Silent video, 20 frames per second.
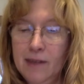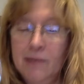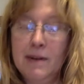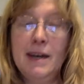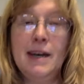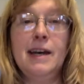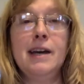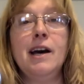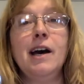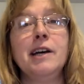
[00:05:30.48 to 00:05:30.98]

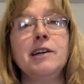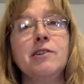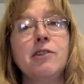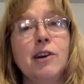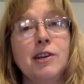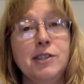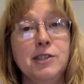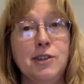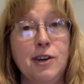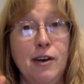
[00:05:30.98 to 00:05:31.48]
Okay, I
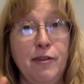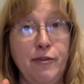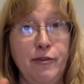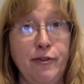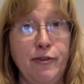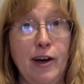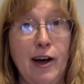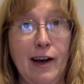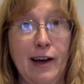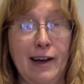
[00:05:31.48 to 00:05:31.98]
crossed off
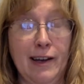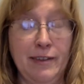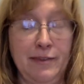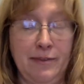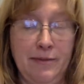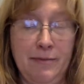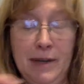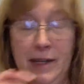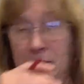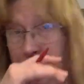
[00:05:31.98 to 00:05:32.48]
5.
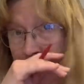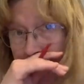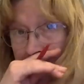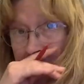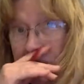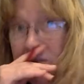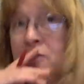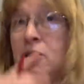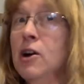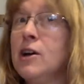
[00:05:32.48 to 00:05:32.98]
Make sure
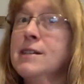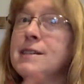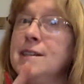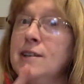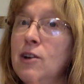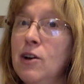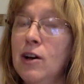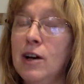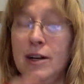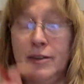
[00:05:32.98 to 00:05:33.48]
you're
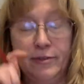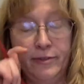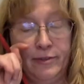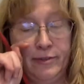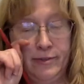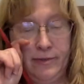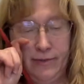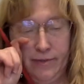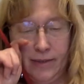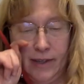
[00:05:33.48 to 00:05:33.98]
crossing off.
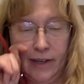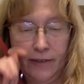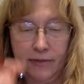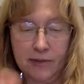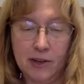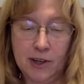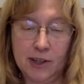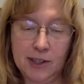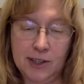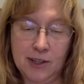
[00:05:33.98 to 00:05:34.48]
I've
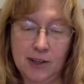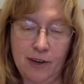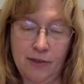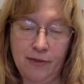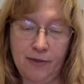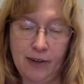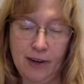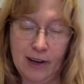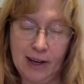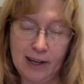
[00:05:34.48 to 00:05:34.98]
crossed off
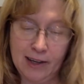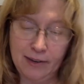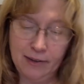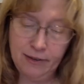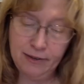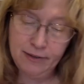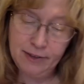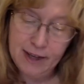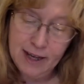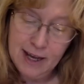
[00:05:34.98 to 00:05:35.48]
5.
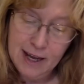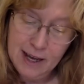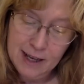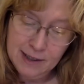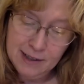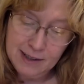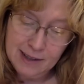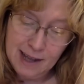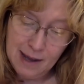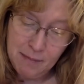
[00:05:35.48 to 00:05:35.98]

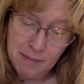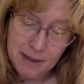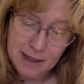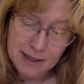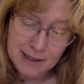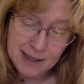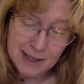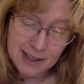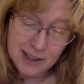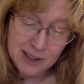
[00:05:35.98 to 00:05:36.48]
So that
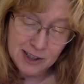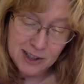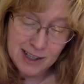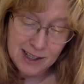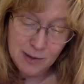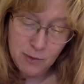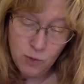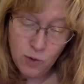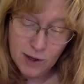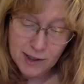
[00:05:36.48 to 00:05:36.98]
means I just
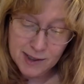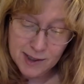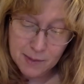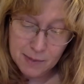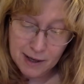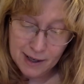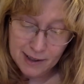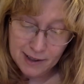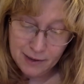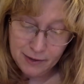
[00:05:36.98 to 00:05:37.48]
need one
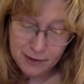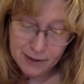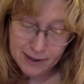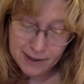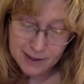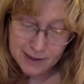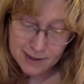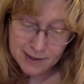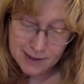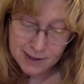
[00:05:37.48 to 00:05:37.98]
smiley
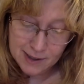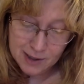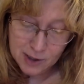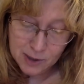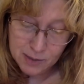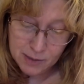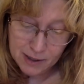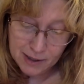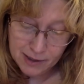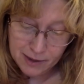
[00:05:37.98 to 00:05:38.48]
face, because each
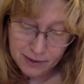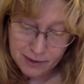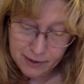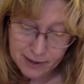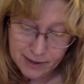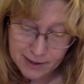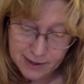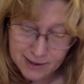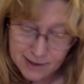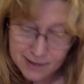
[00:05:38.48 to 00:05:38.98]
smiley
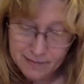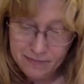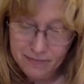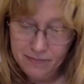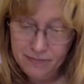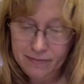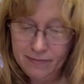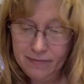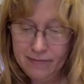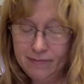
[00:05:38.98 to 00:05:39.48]
face
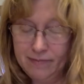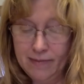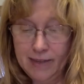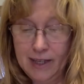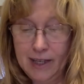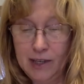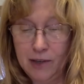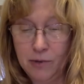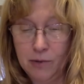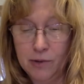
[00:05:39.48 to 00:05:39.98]

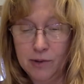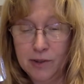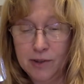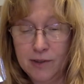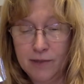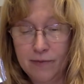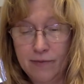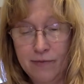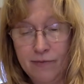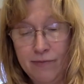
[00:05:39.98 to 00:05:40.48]
equals
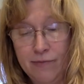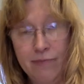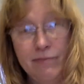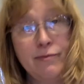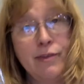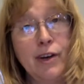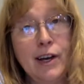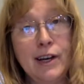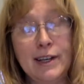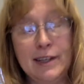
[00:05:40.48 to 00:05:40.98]

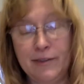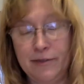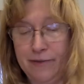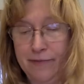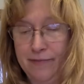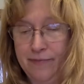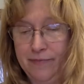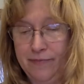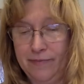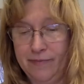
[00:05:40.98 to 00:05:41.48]
5.
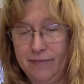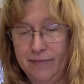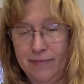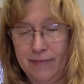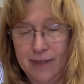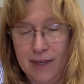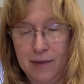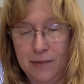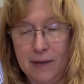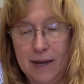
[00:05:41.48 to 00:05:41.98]

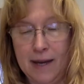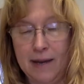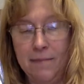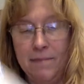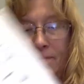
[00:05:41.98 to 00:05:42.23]
Okay?